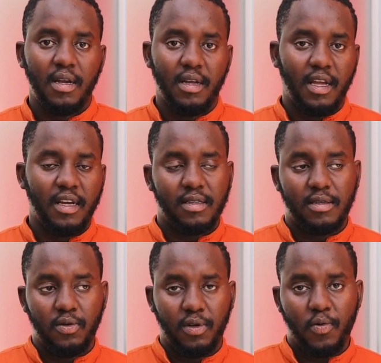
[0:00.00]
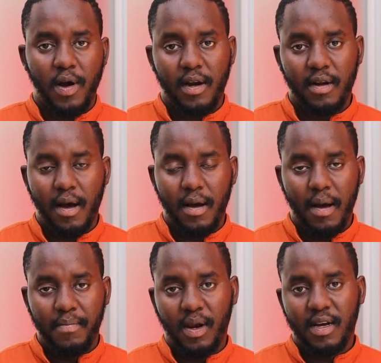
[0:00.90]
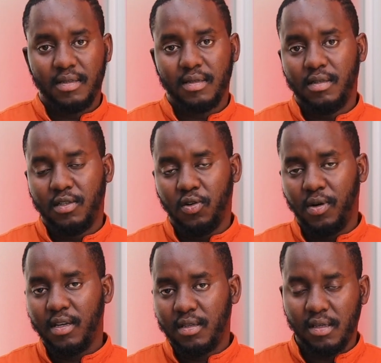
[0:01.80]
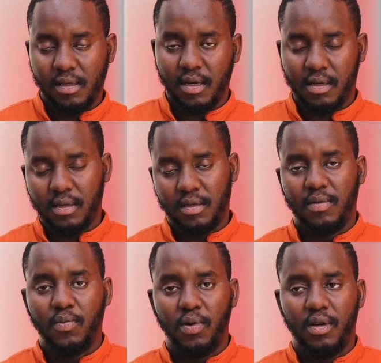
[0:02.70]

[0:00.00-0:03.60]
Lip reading: In case you require an ambulance, is your estate accessible?